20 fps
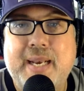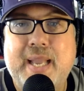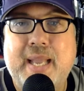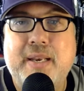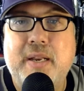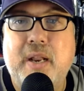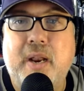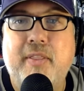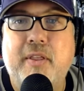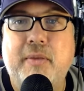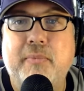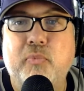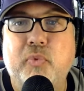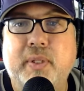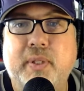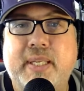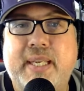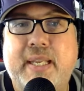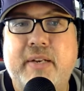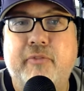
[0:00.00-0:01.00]
and none of them
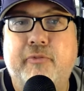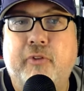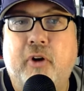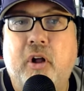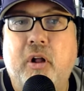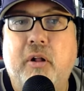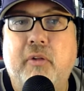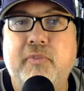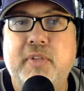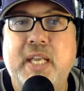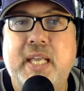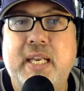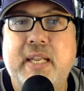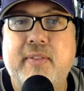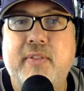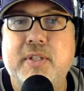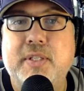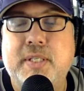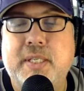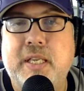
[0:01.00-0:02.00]
really involved any
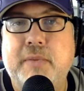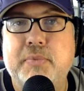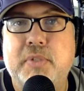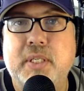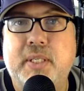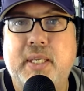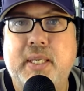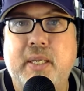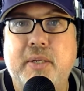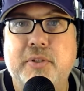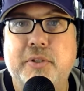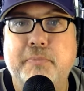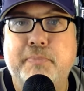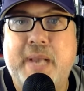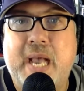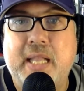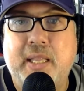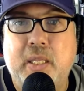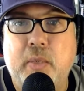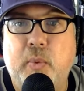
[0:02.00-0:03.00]
of the teams the Kings are
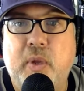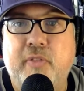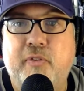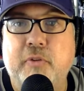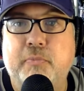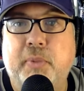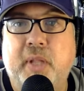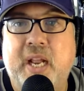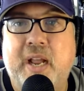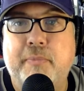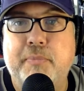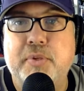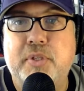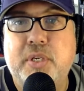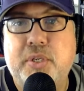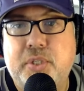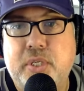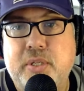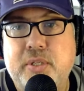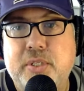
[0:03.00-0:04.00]
battling with for playoff
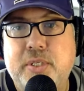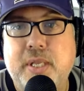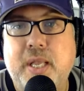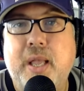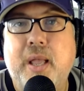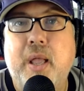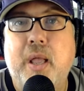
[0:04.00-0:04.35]
positions.